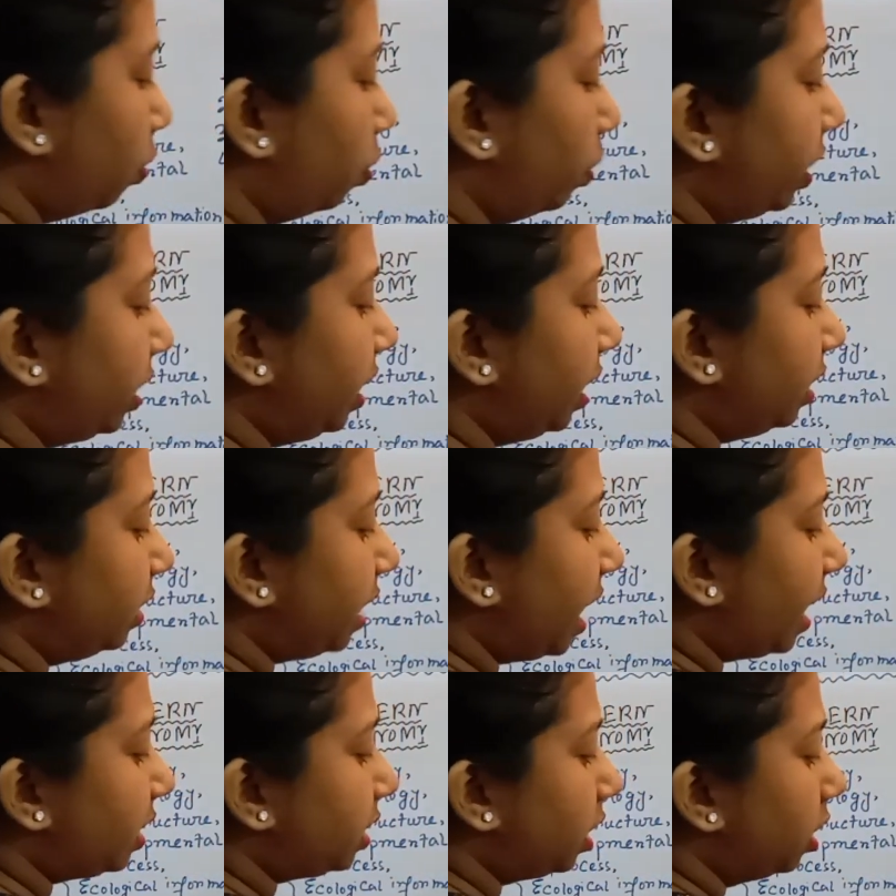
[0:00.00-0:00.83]
within
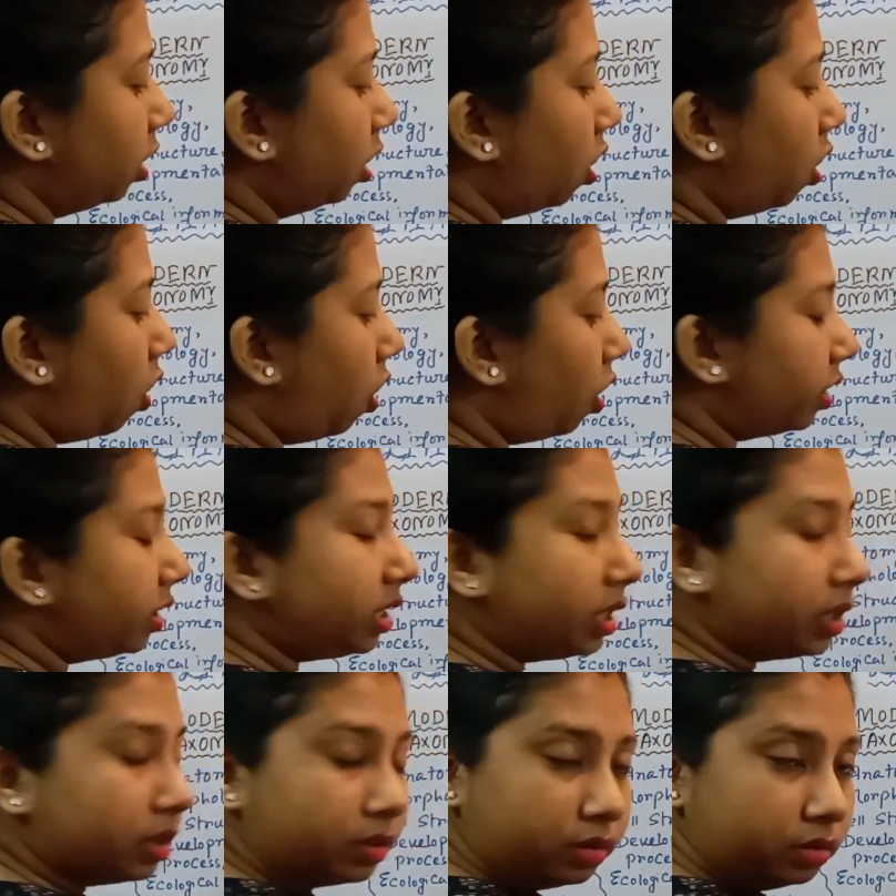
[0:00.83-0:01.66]
that
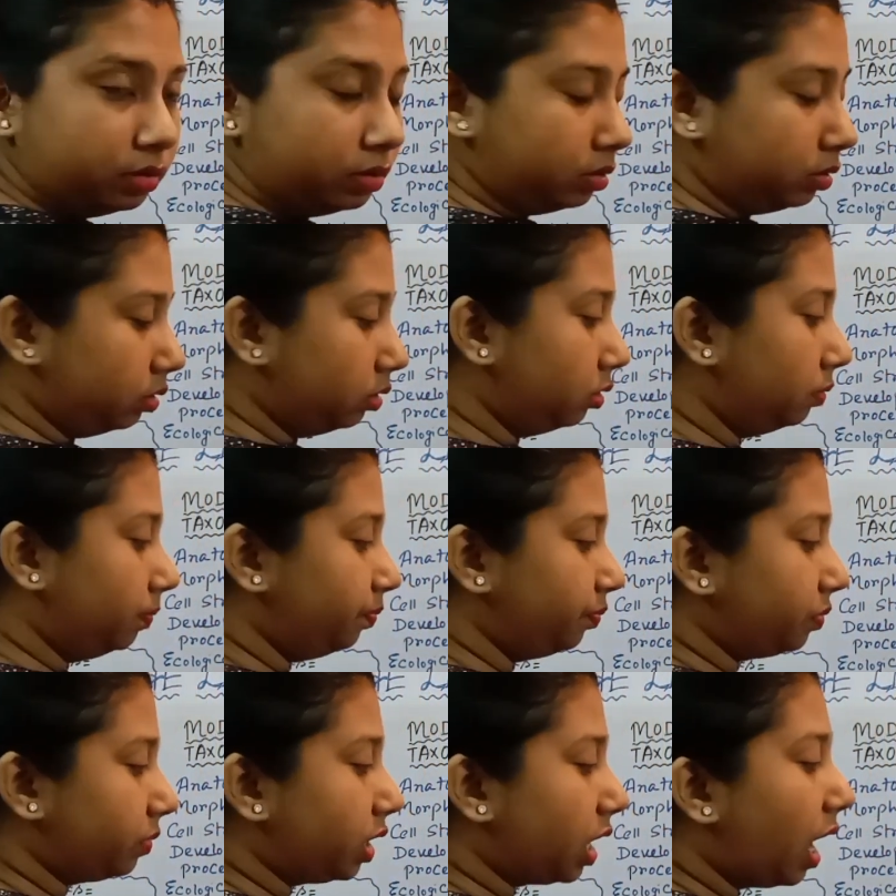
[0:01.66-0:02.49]
order
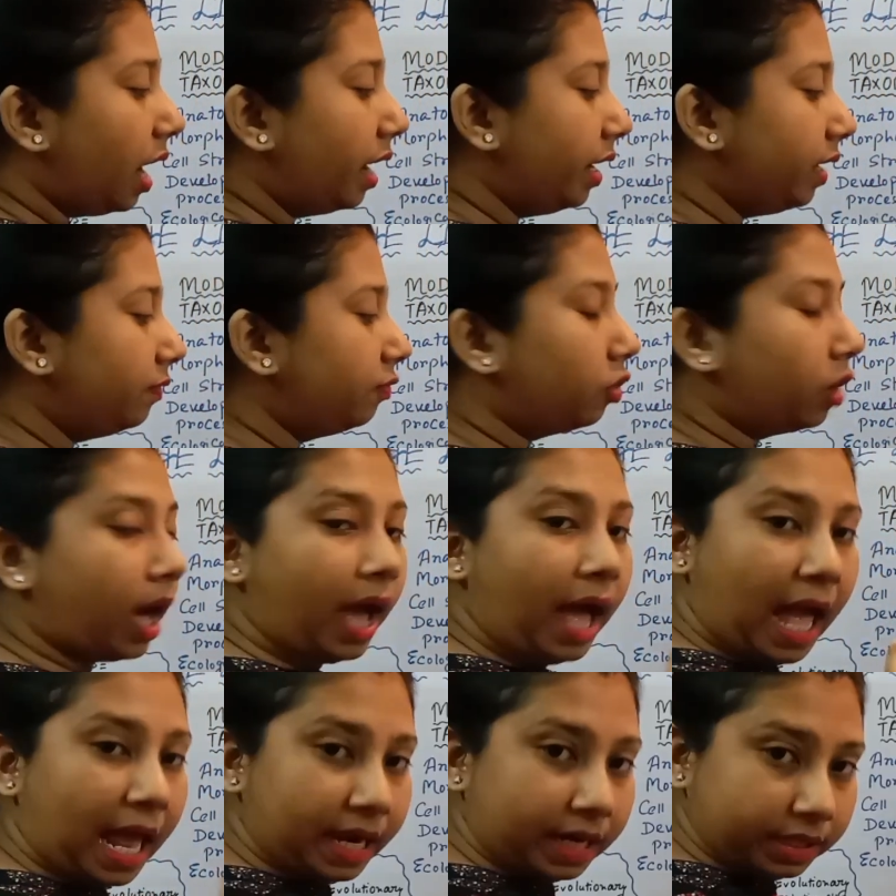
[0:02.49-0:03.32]

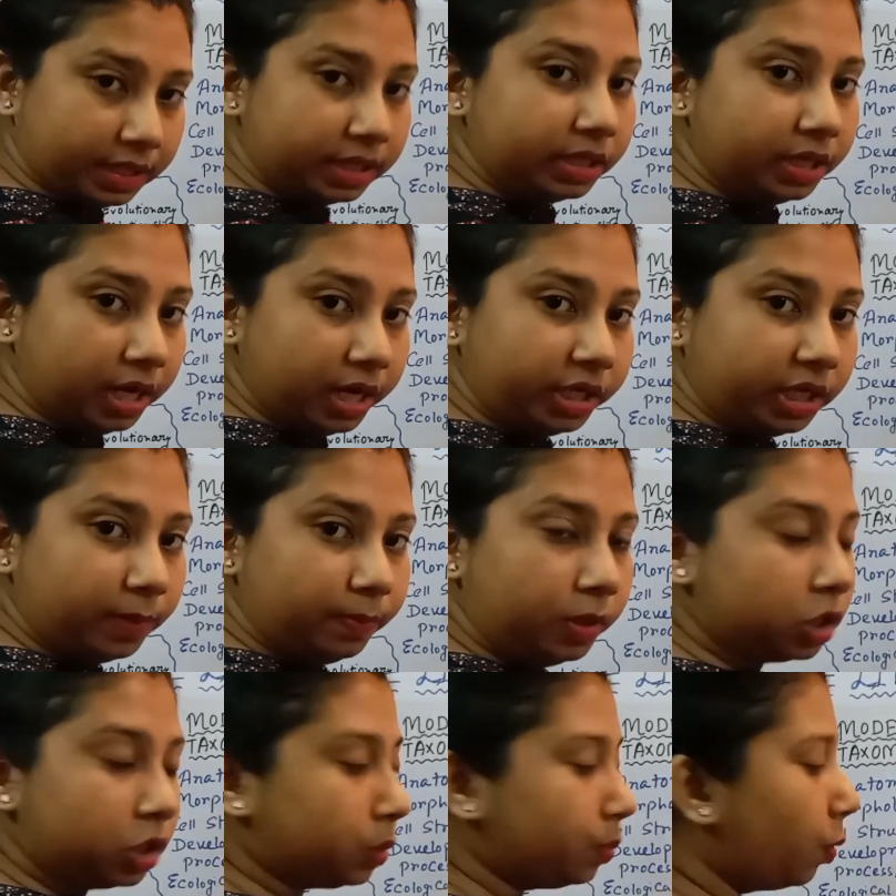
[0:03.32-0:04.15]
Carnivora, another
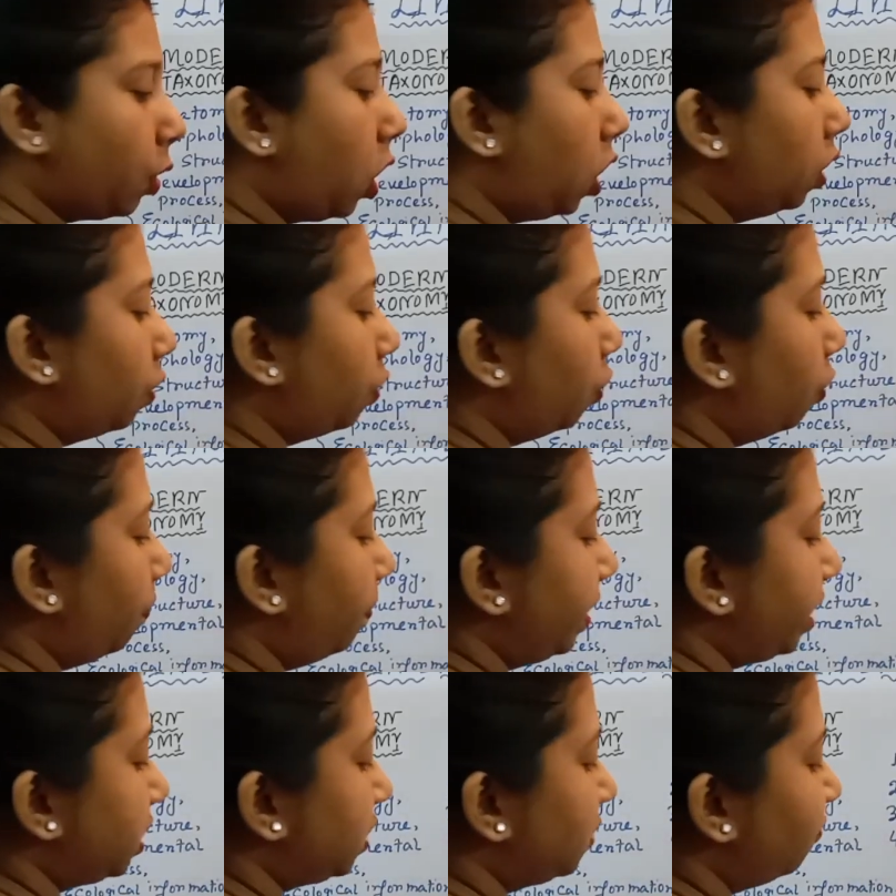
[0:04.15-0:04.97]
relatively small group
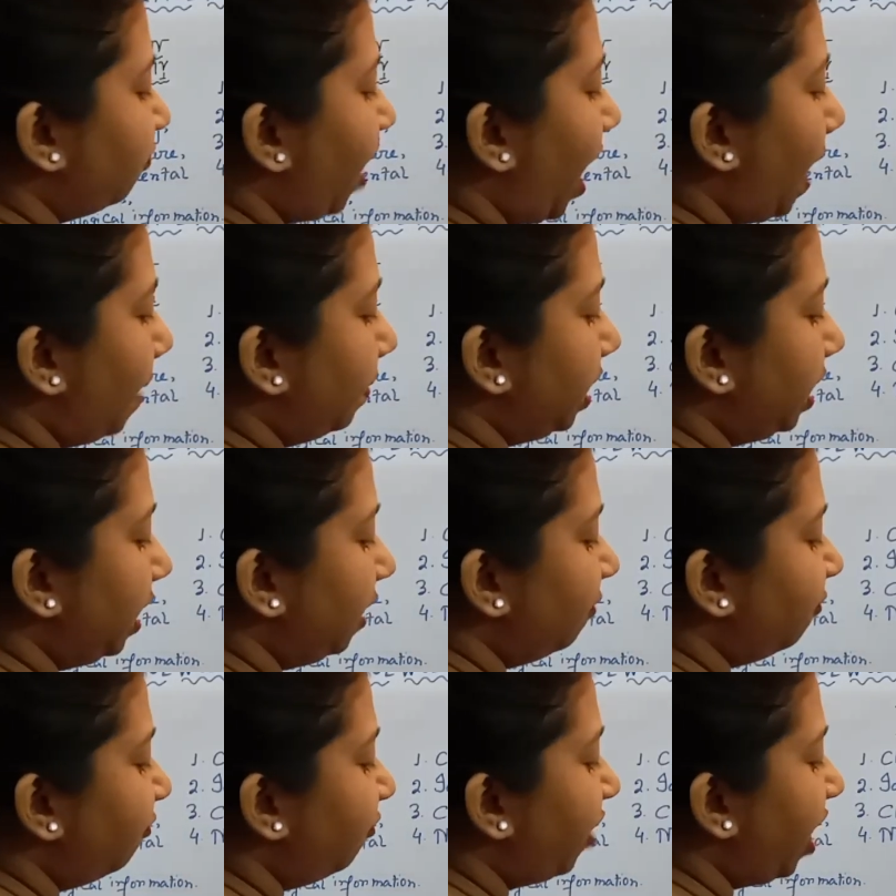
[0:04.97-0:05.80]
is
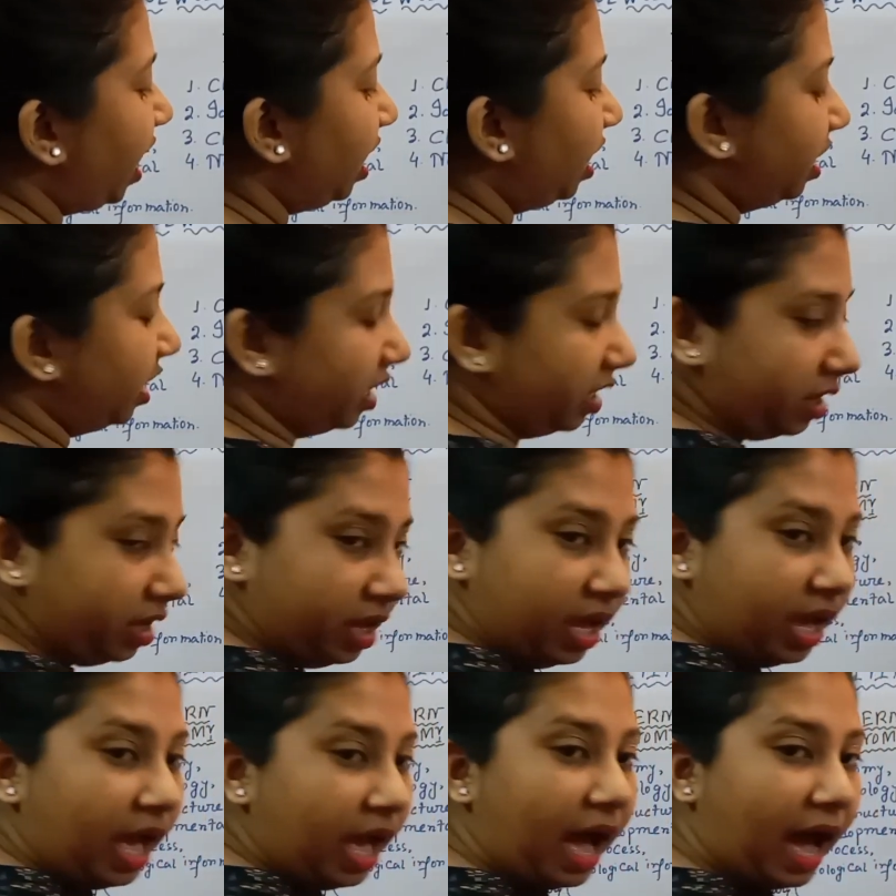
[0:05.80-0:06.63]
family Felidae,
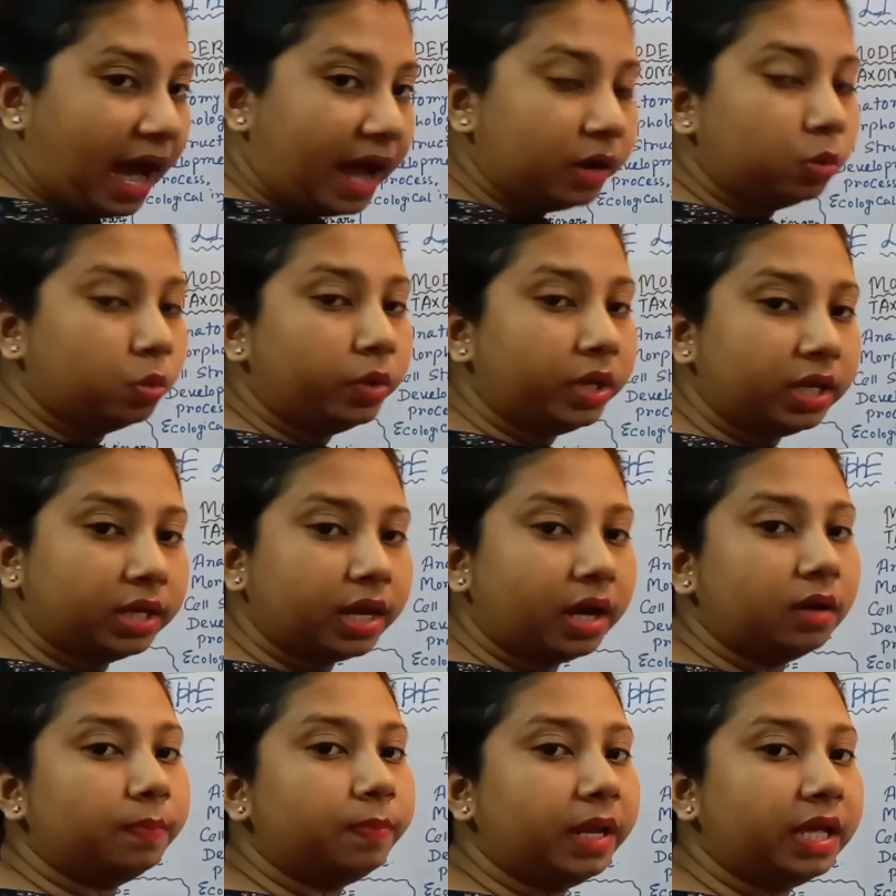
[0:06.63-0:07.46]
and we
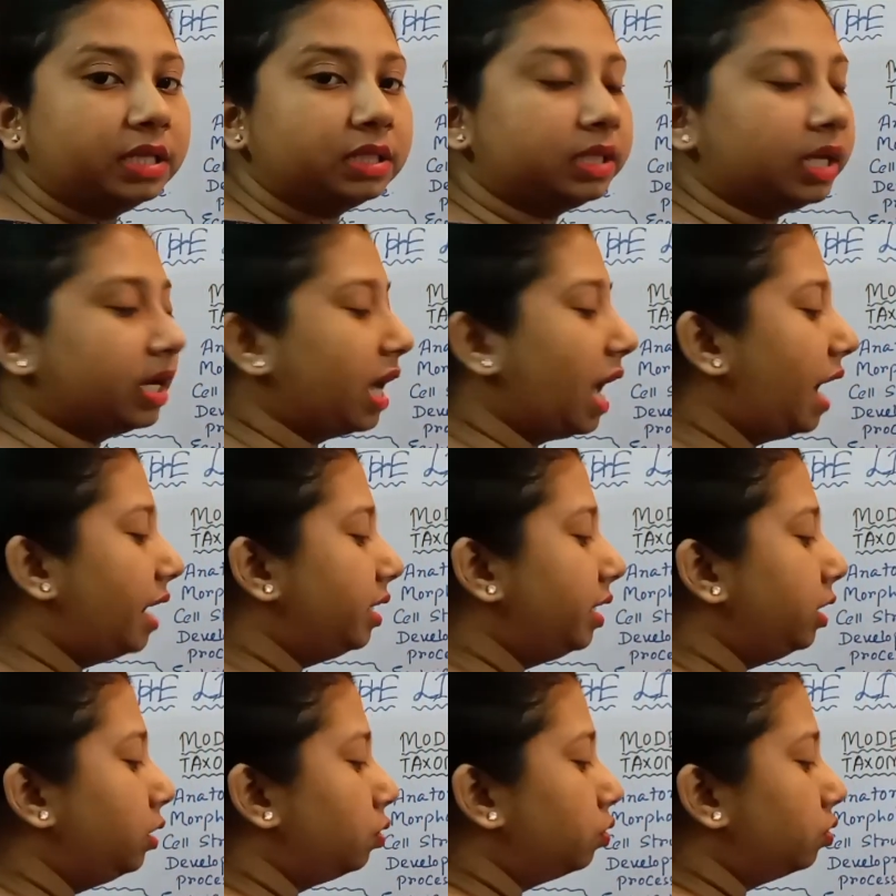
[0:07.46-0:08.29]
can place the cat
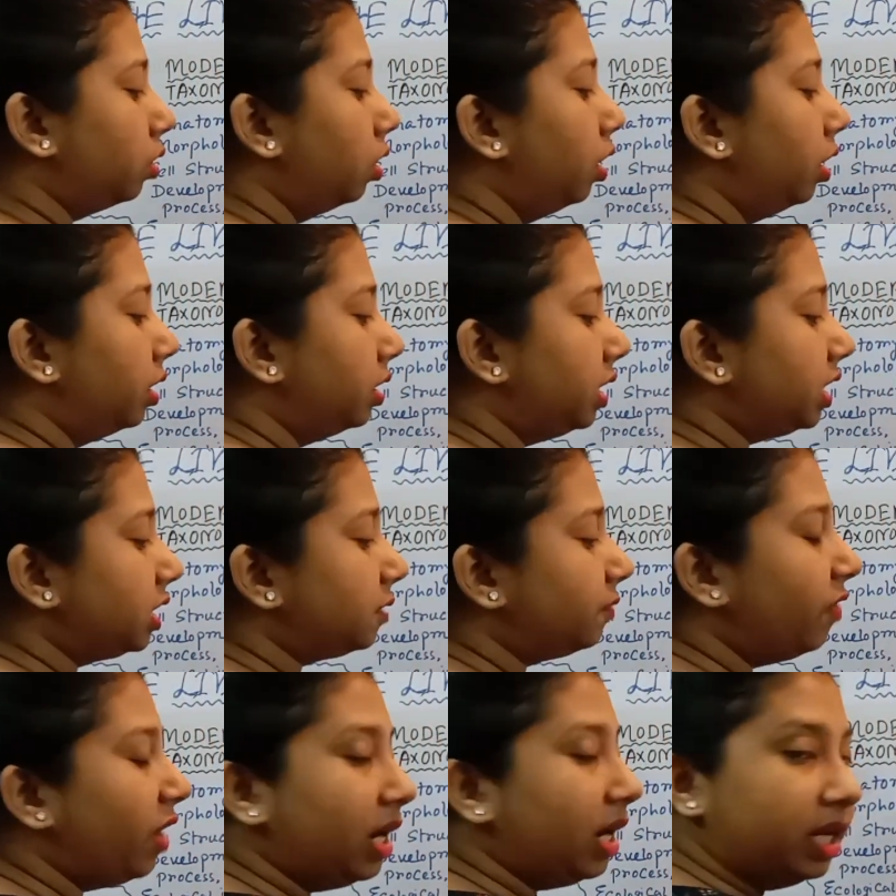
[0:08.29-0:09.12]
into
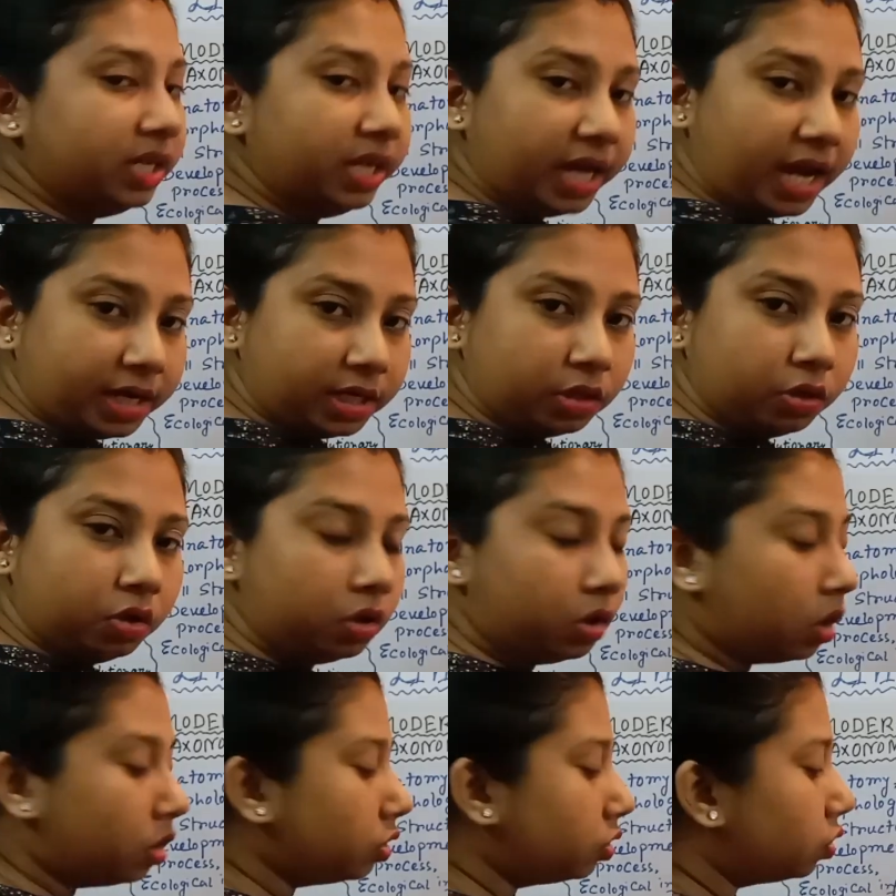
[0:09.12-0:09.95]
this Felidae
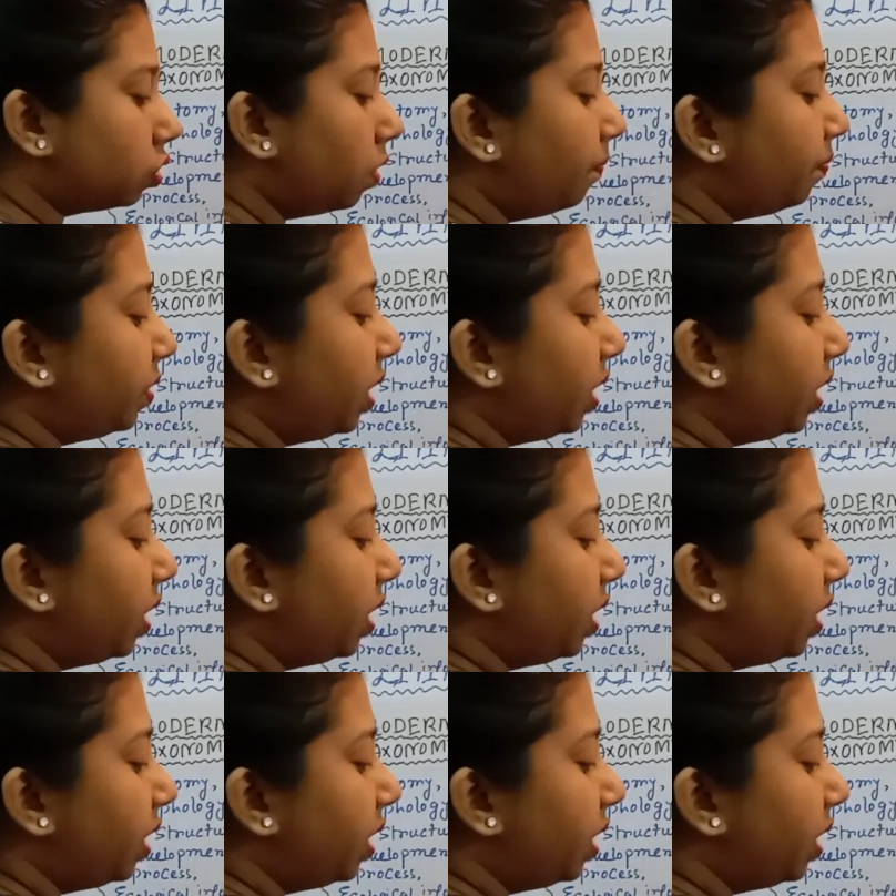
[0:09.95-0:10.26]
category also.